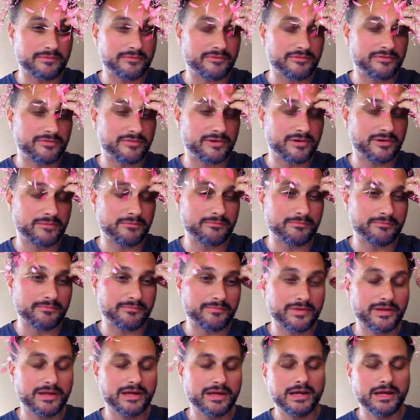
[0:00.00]
from
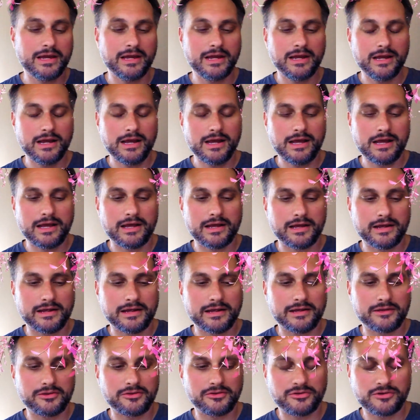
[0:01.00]
a
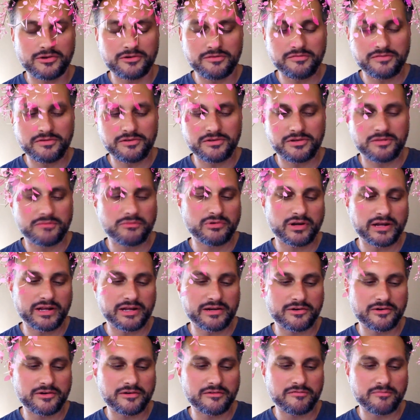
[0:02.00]
surface
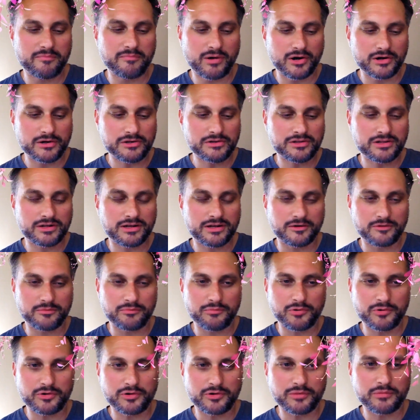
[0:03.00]
simulator of Mars that our
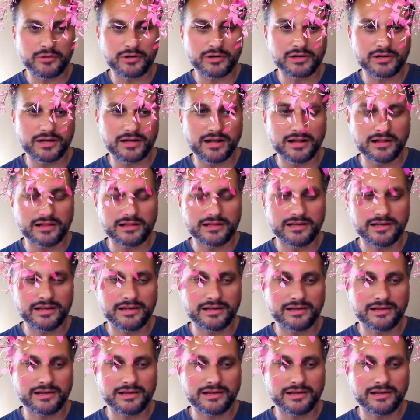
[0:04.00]
project partner Altec